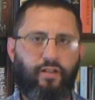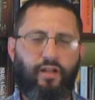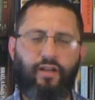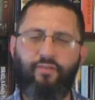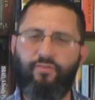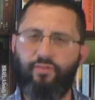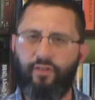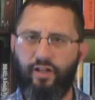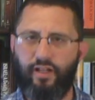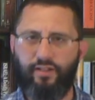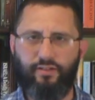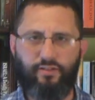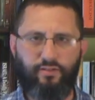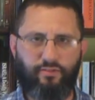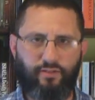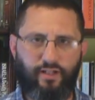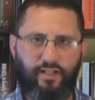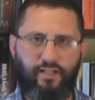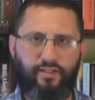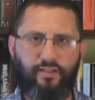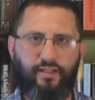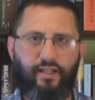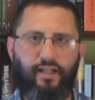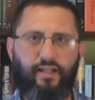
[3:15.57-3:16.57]
God forgot to
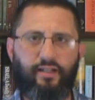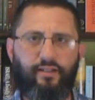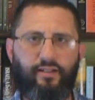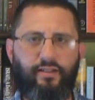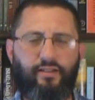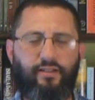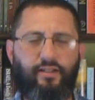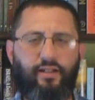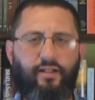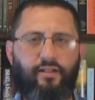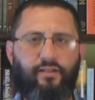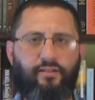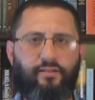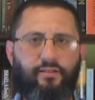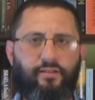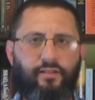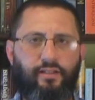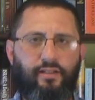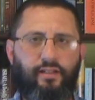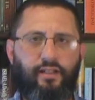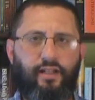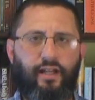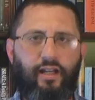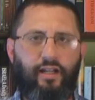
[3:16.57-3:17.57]
write that in there,
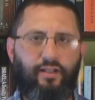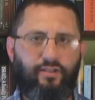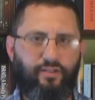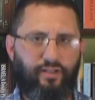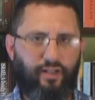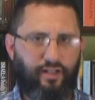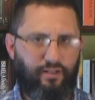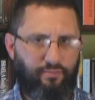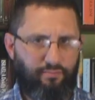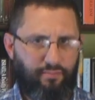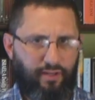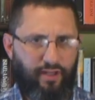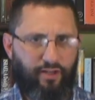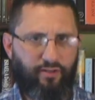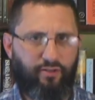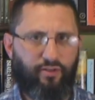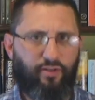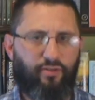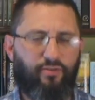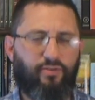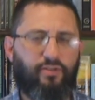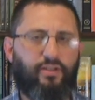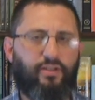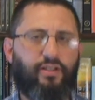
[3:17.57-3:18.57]
and it's gotten
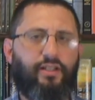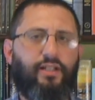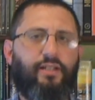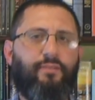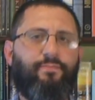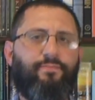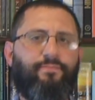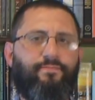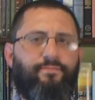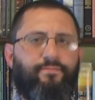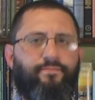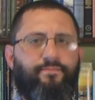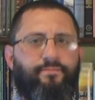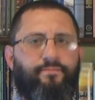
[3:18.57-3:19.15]
better over time?